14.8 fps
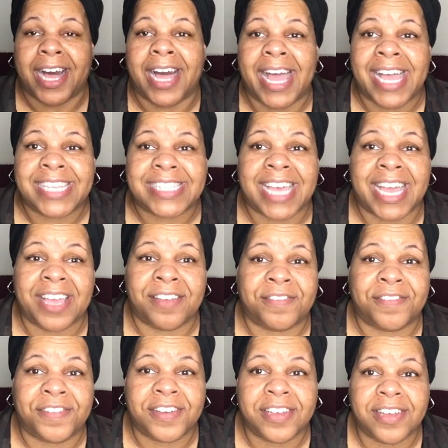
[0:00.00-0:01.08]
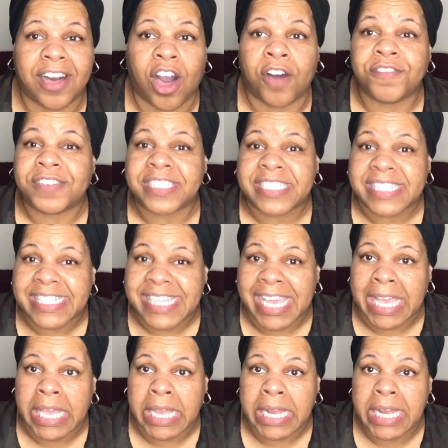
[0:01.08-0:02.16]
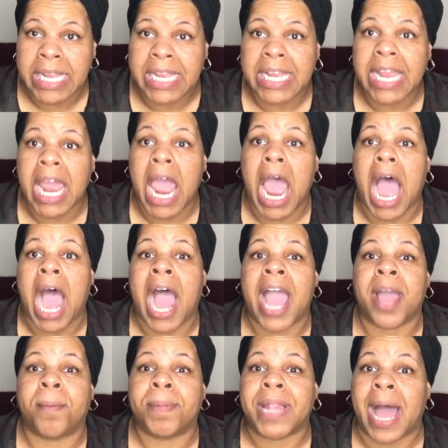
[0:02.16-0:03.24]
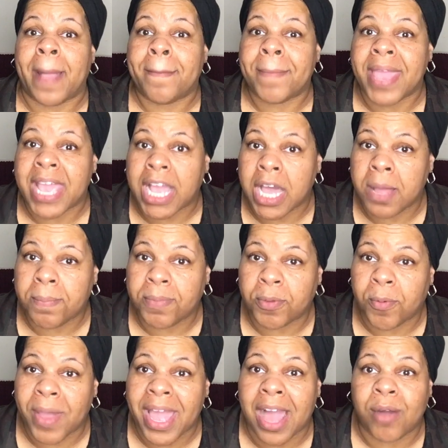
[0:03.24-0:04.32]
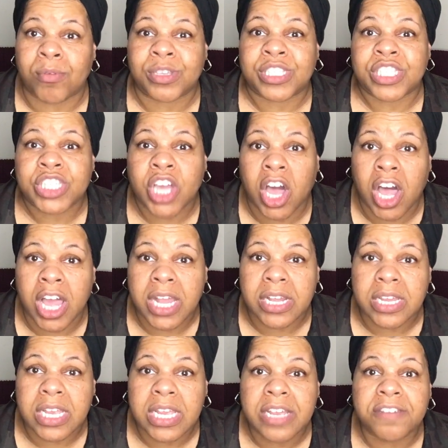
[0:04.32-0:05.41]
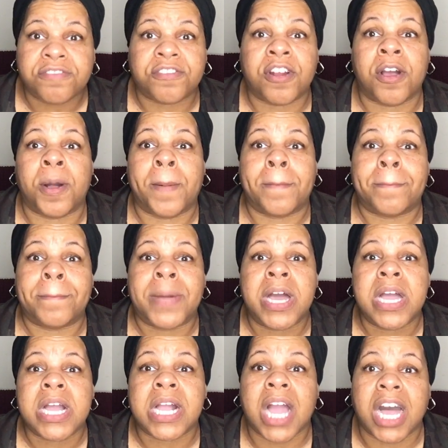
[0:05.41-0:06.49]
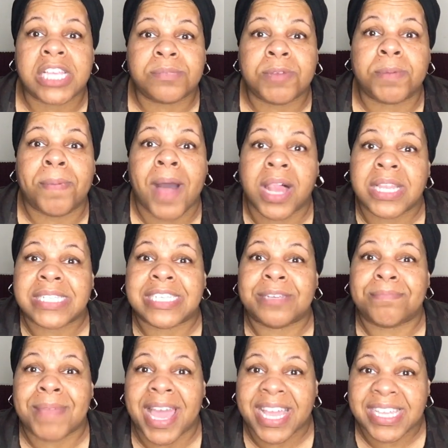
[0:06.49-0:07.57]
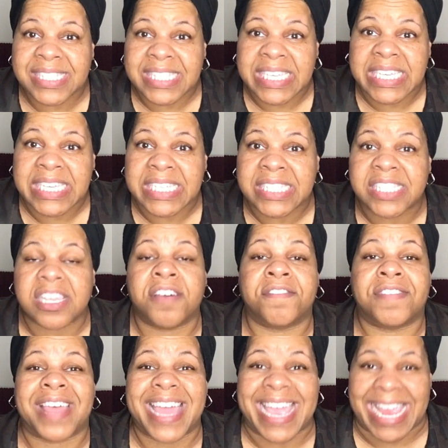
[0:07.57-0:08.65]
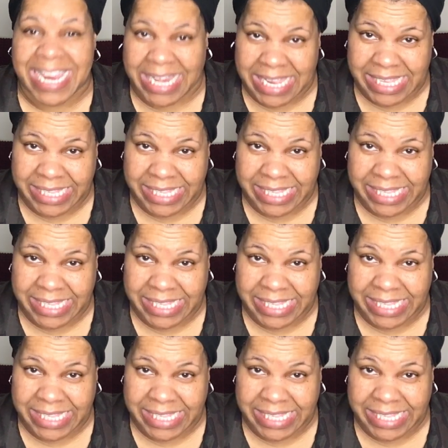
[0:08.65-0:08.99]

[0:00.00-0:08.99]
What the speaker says: As I have often said, I apply makeup the way I was taught from cosmopolitan magazines of the 80s.